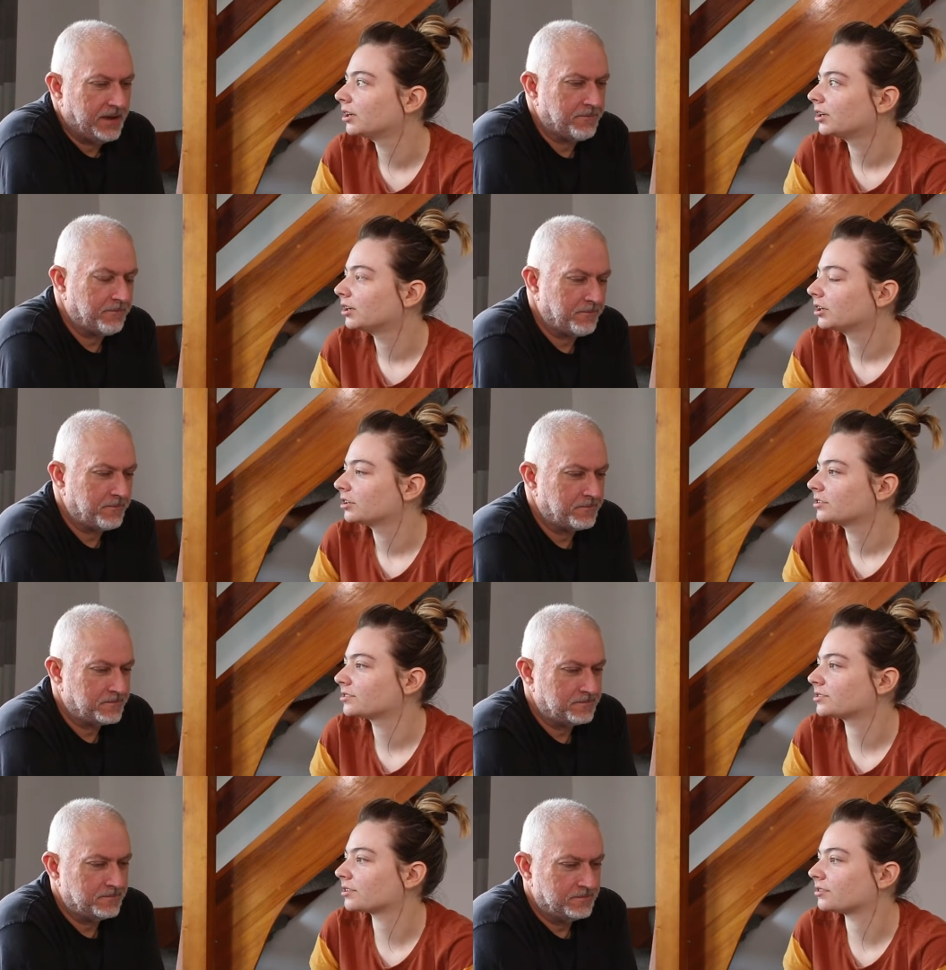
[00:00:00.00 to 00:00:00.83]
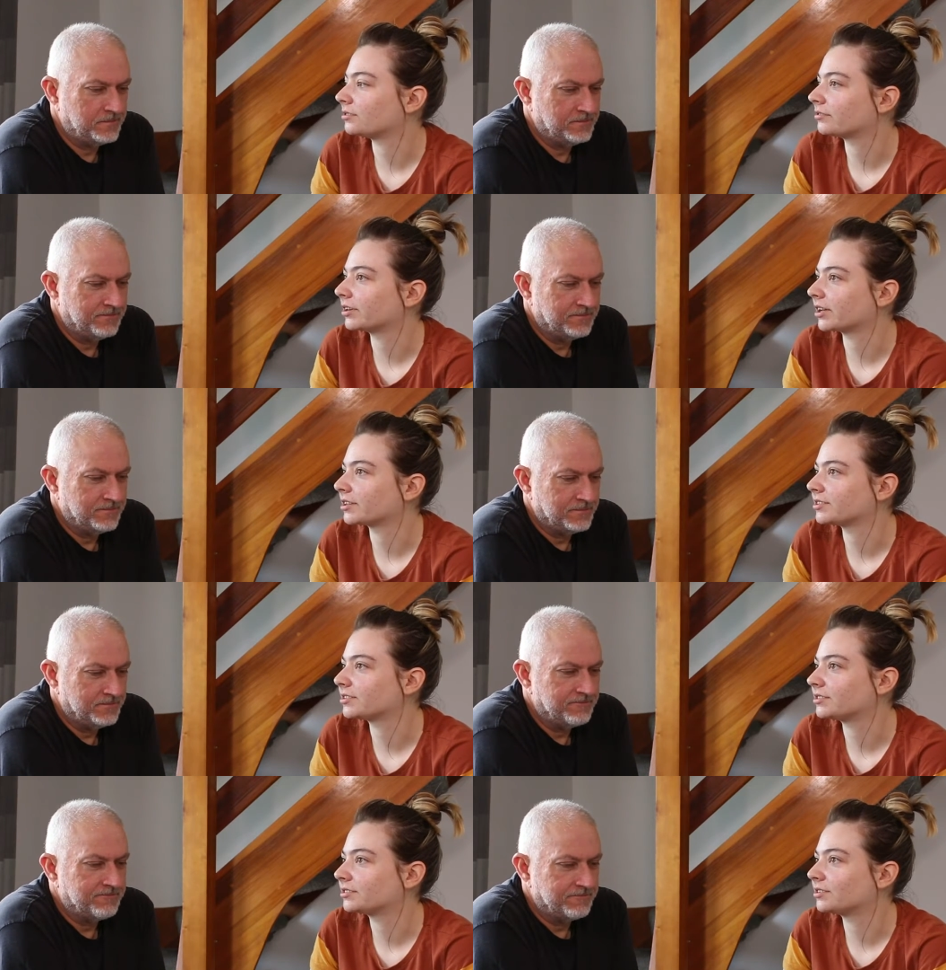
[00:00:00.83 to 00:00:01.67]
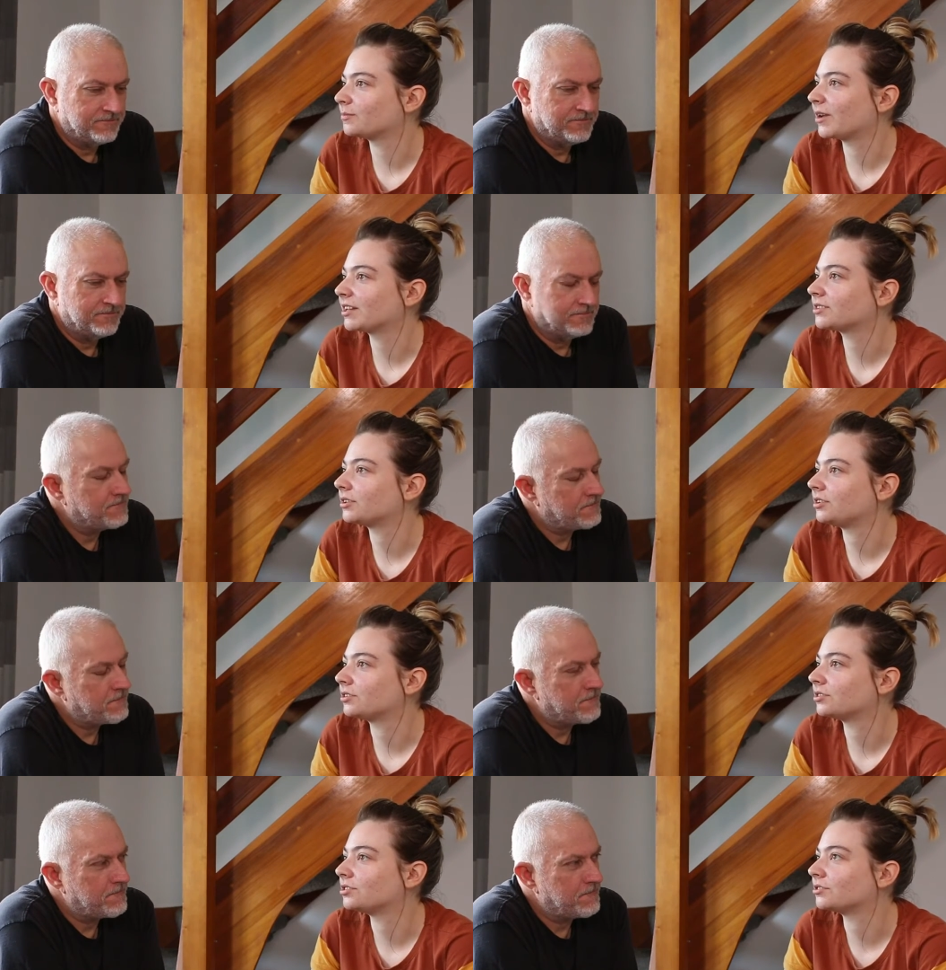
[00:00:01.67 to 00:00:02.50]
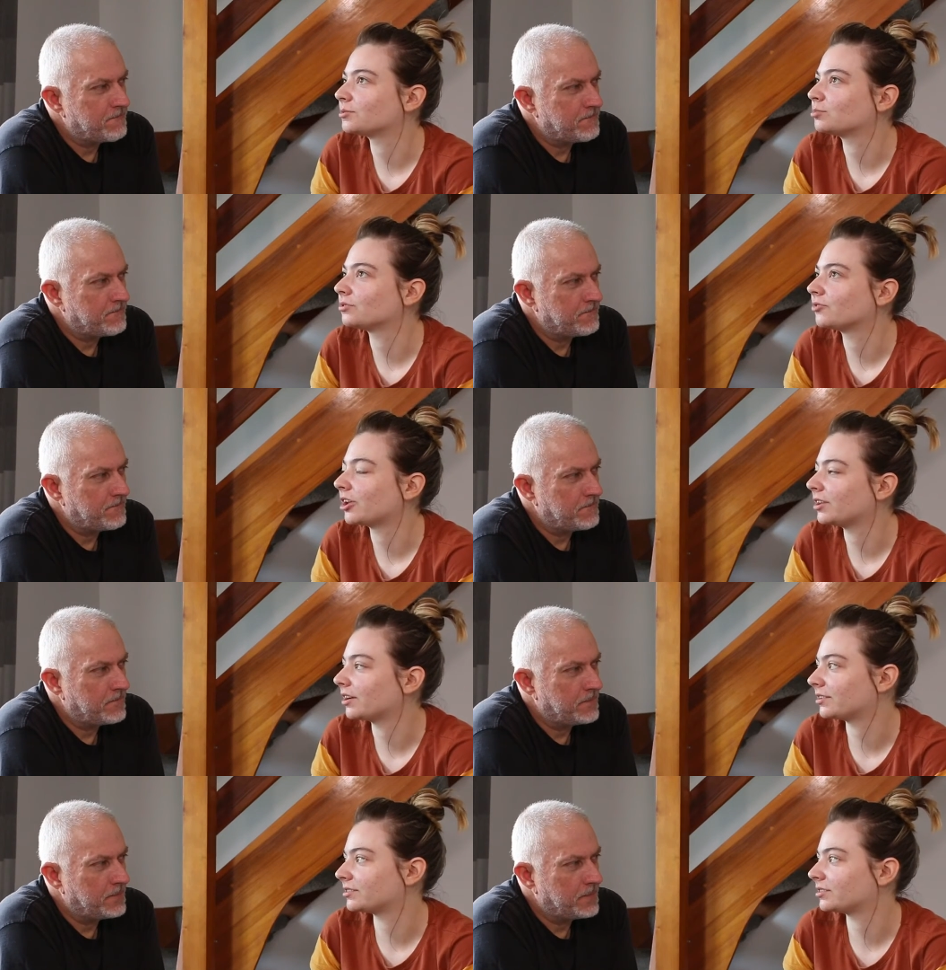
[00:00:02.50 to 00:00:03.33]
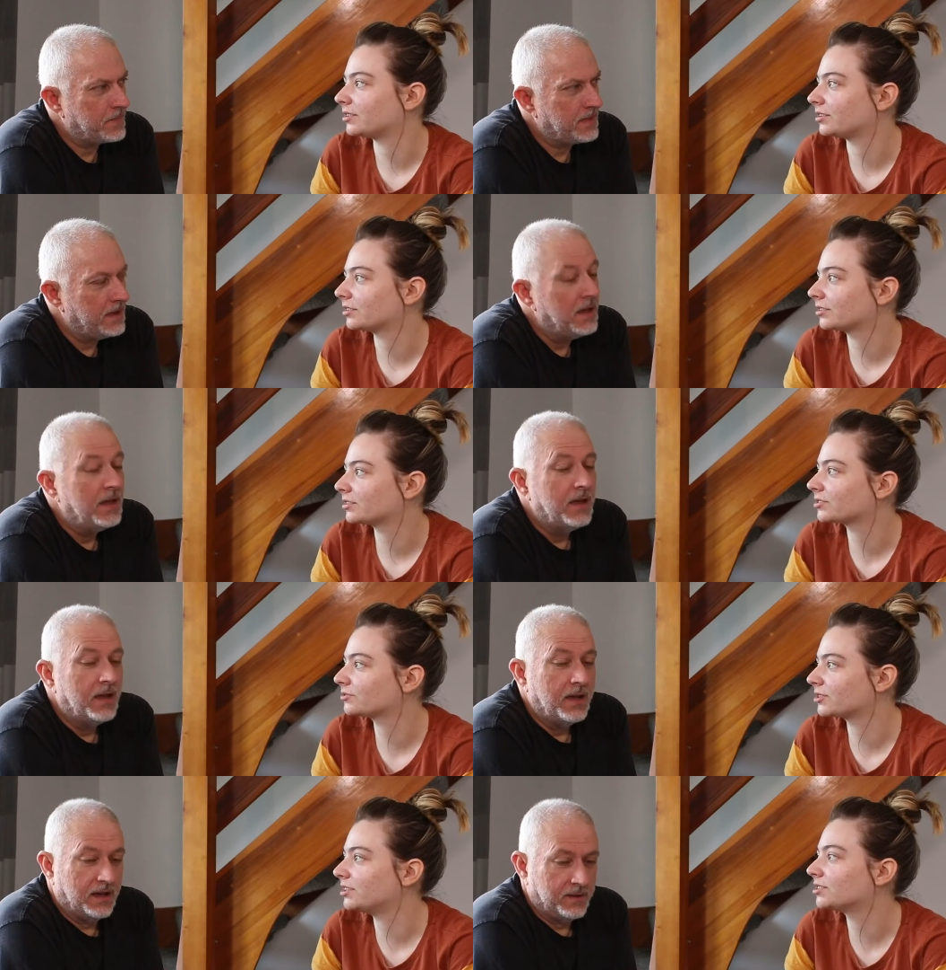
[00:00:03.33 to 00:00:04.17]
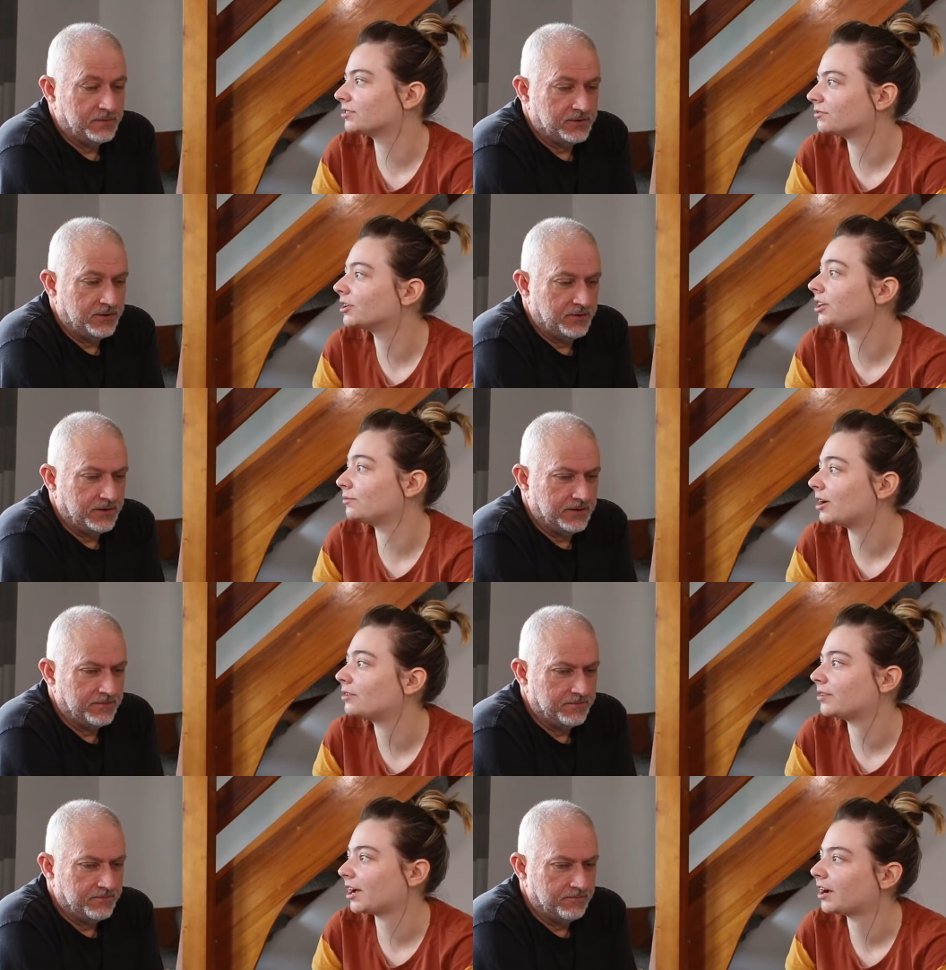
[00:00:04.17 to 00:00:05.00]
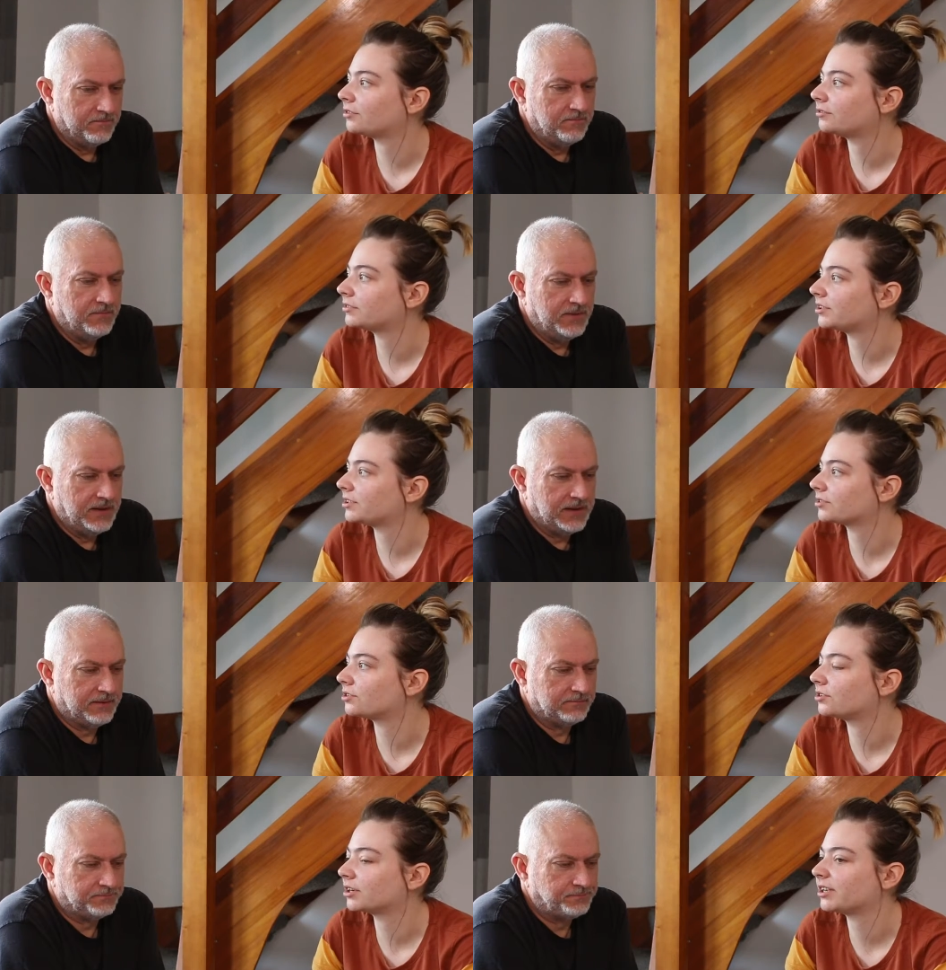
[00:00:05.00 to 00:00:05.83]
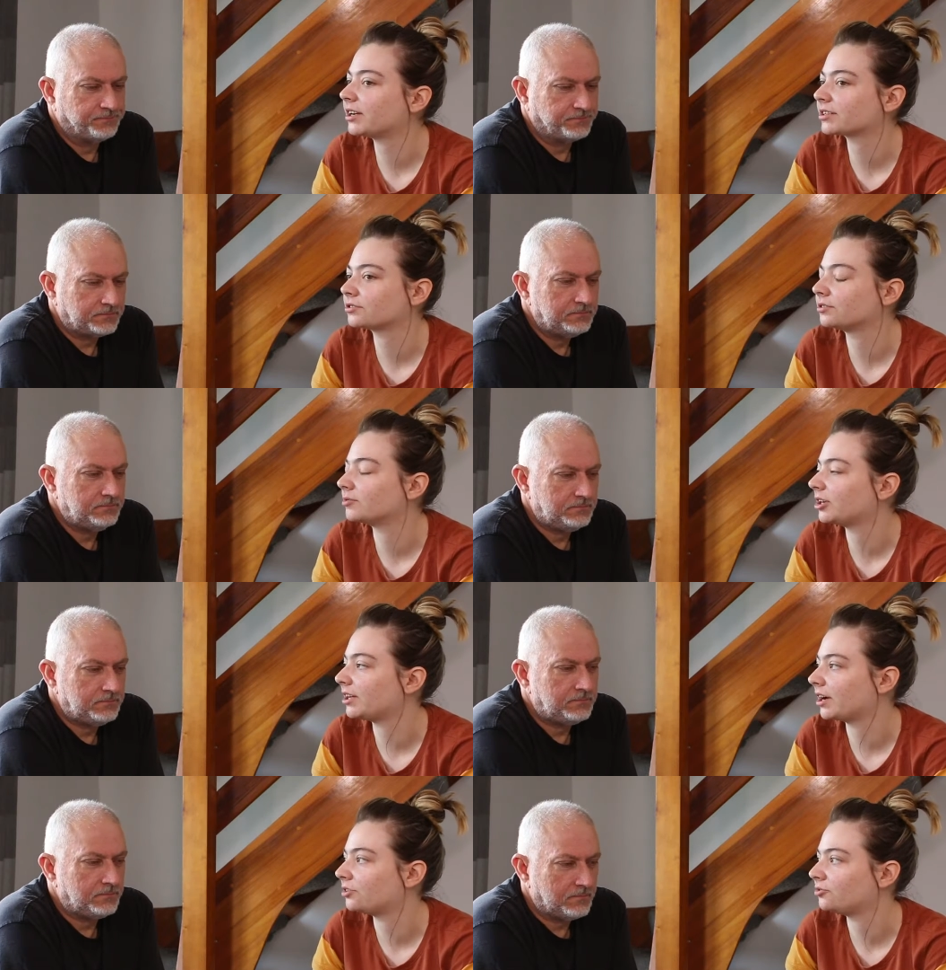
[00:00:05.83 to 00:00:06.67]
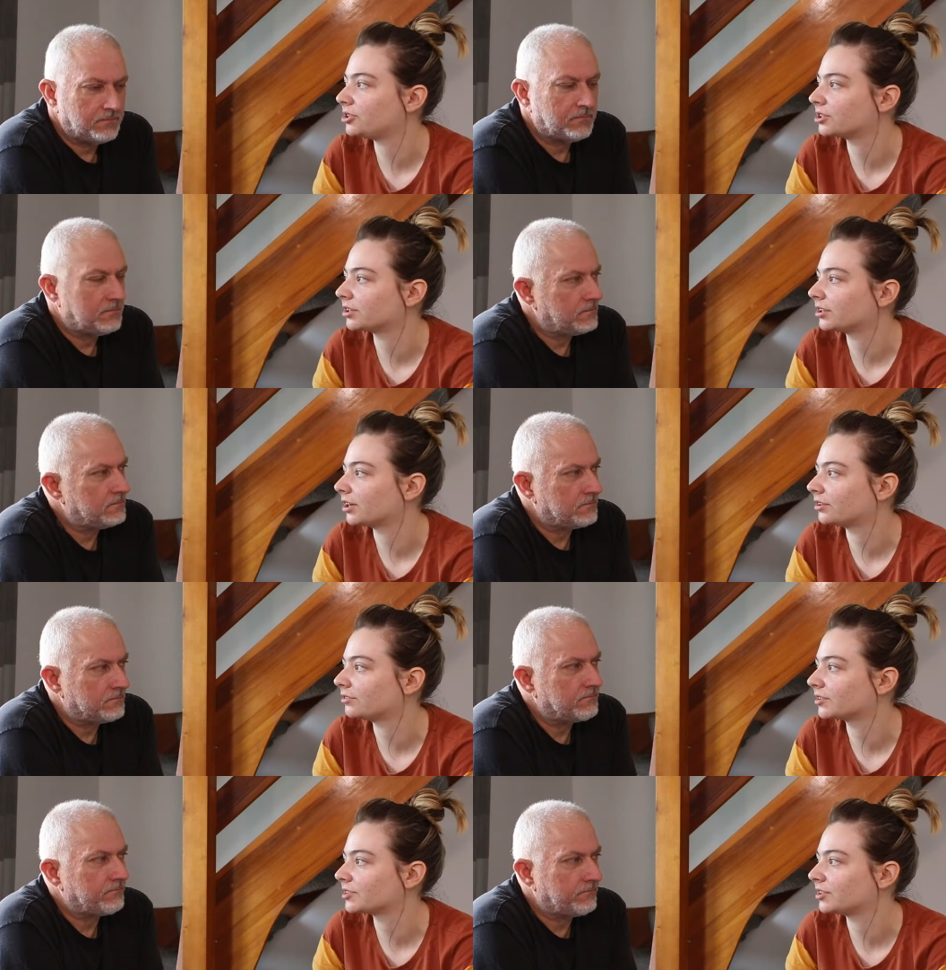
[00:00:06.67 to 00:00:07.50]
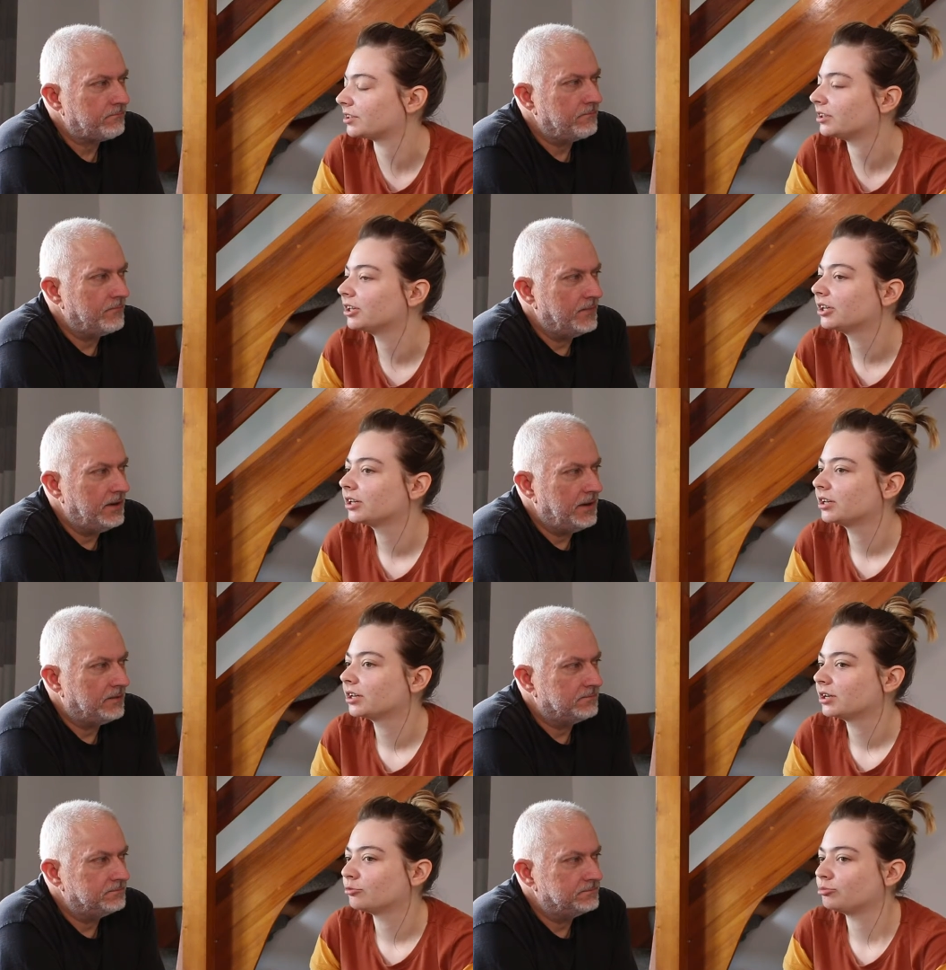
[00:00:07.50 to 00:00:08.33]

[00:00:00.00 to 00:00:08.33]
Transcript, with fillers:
Speaker 1: Yeah. So I guess the best thing you can do is prevent that, isn't it? Because obviously he's Absolutely. doing really well now, and he's yeah. got he has got a really healthy diet now, hasn't he? Yeah.